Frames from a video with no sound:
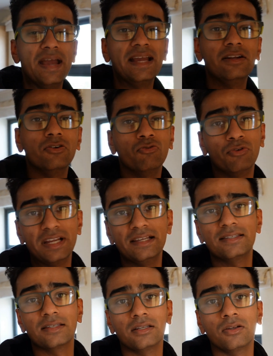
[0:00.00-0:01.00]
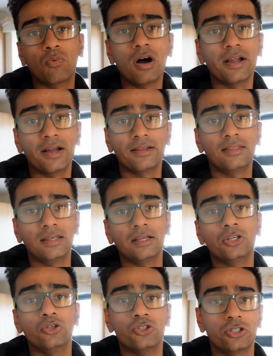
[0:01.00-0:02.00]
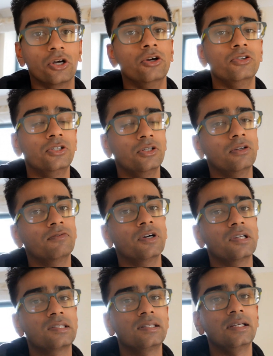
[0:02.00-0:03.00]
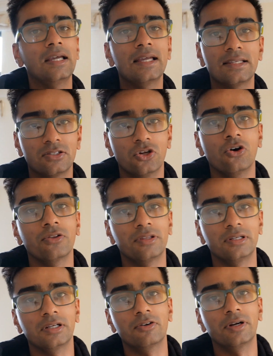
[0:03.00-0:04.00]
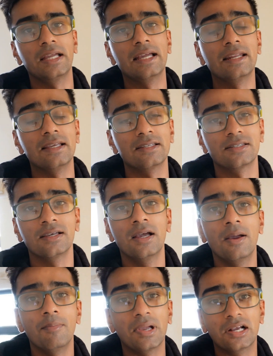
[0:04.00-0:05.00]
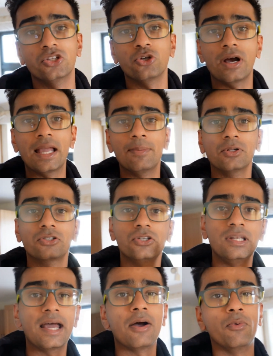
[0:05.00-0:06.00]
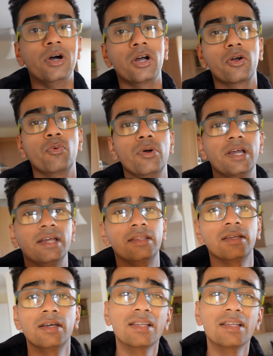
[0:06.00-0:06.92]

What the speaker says: main reason why I think you should go to university is not the degree. It is because you're able to network with